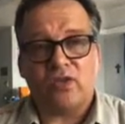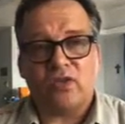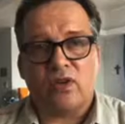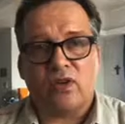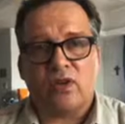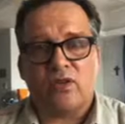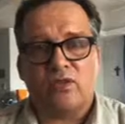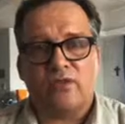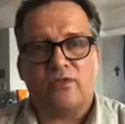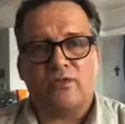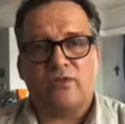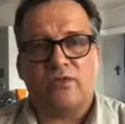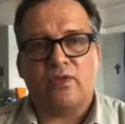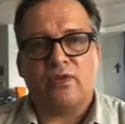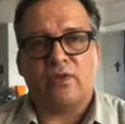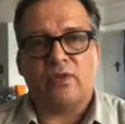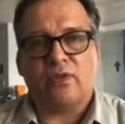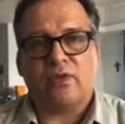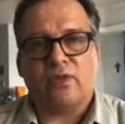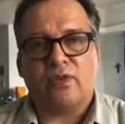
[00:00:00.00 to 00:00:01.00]
of
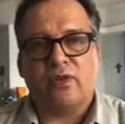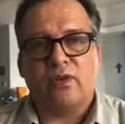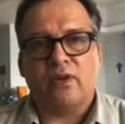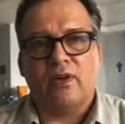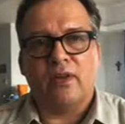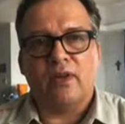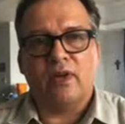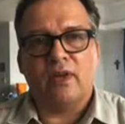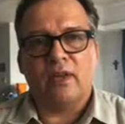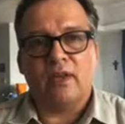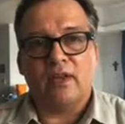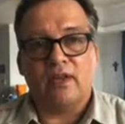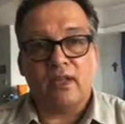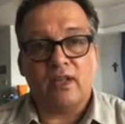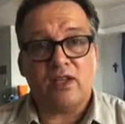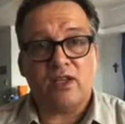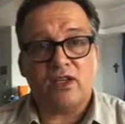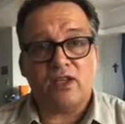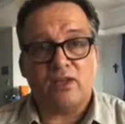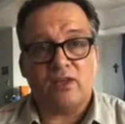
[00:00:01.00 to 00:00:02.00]

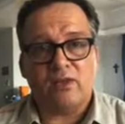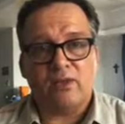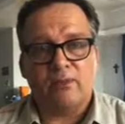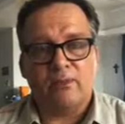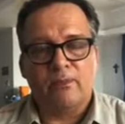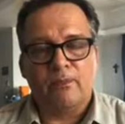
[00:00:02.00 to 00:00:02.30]
attention.